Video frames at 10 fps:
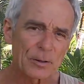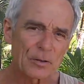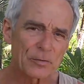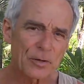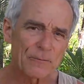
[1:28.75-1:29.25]

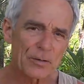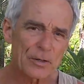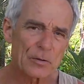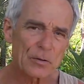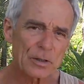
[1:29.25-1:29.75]
because they're
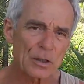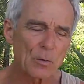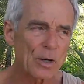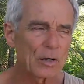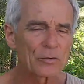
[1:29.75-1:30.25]
very unique
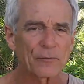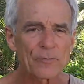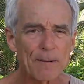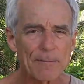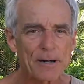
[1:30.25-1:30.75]
ways of
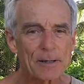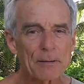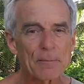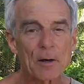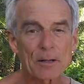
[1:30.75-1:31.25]
vibrating
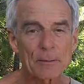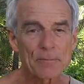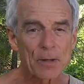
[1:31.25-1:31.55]
the body.